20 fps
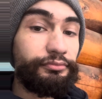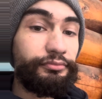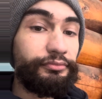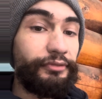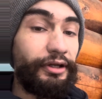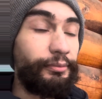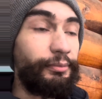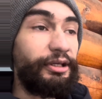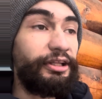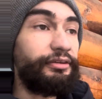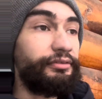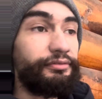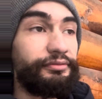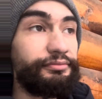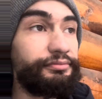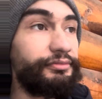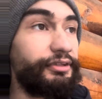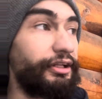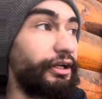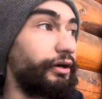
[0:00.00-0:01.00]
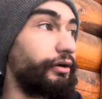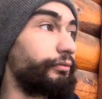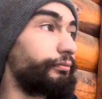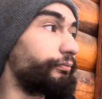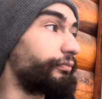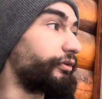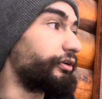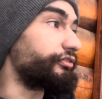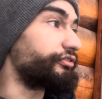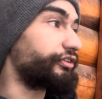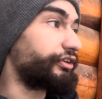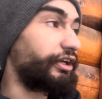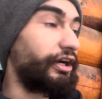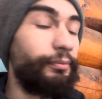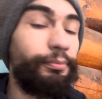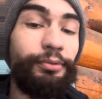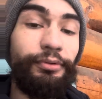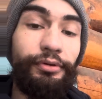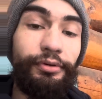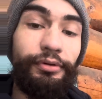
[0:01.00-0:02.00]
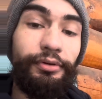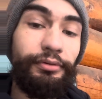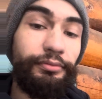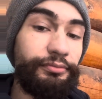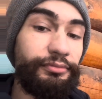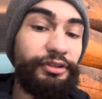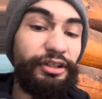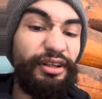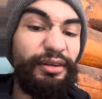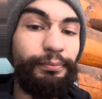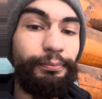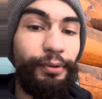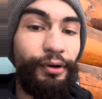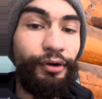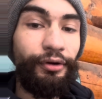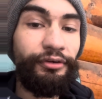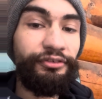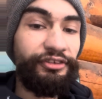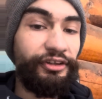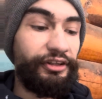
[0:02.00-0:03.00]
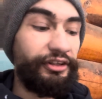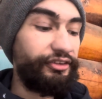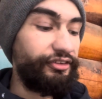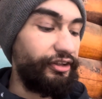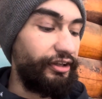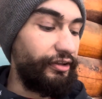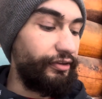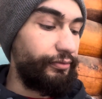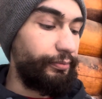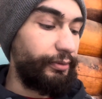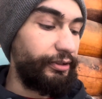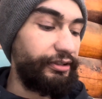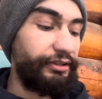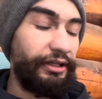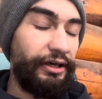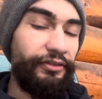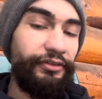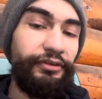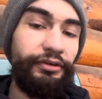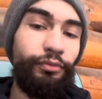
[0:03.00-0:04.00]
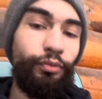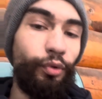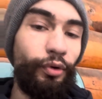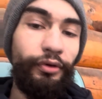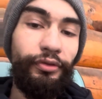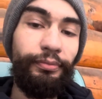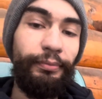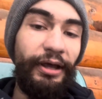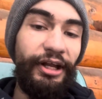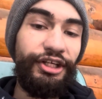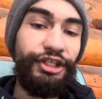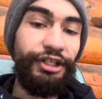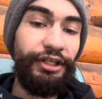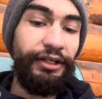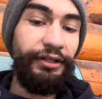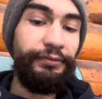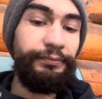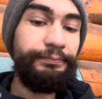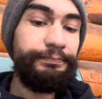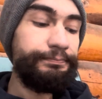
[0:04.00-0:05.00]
a couple little burrs on the teeth, but nothing worth mentioning.